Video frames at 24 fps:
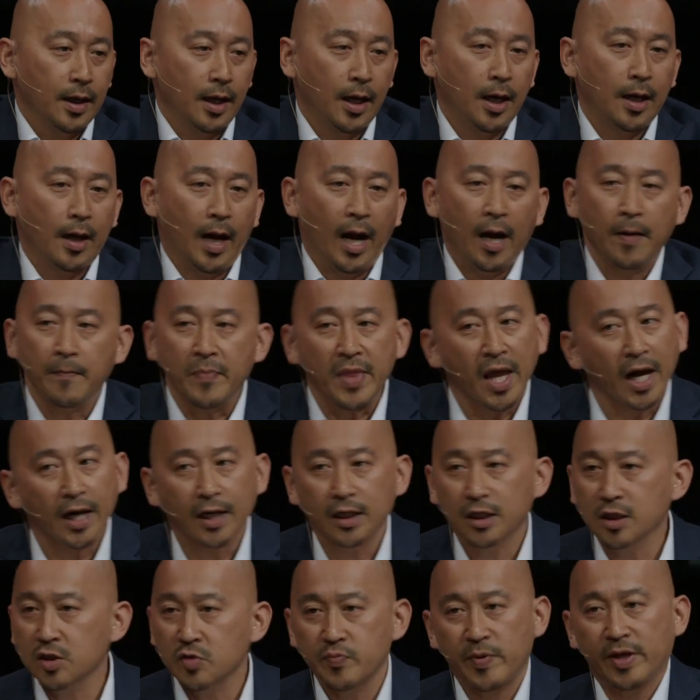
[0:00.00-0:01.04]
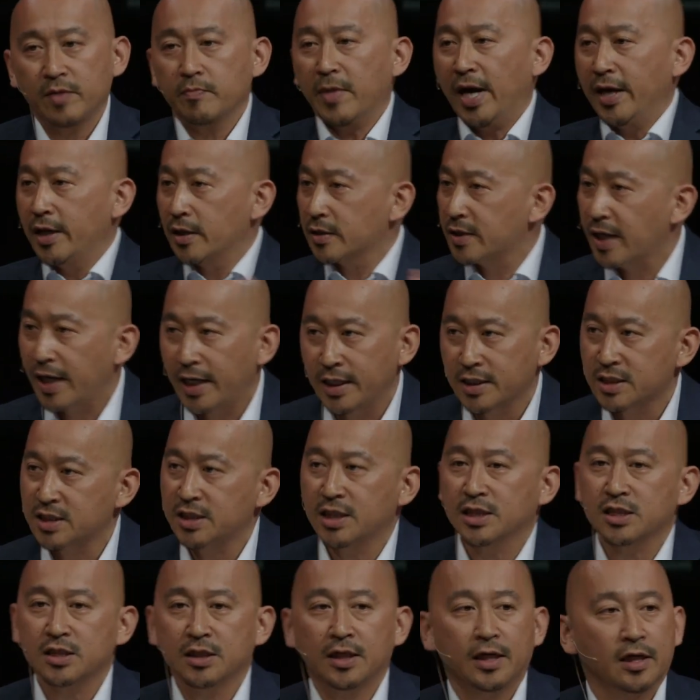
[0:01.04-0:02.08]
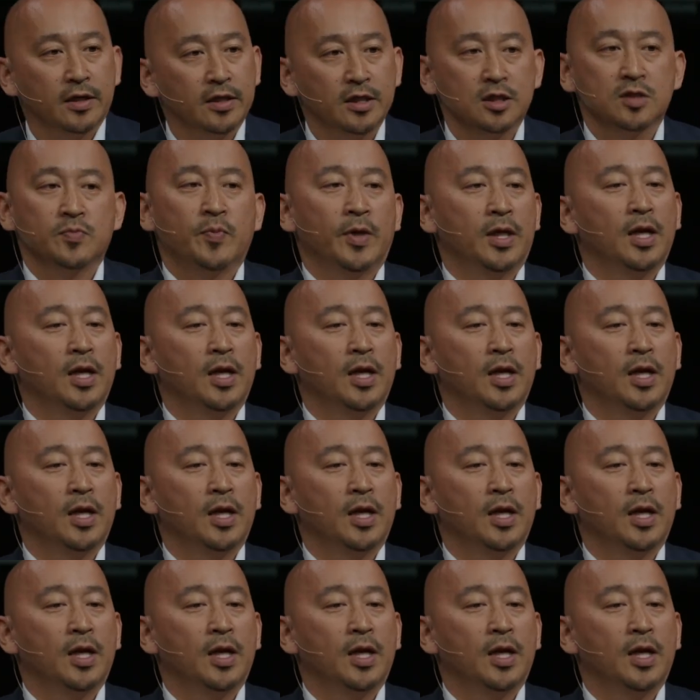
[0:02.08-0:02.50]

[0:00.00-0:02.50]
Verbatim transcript: I'm not going to spend my entire session on this,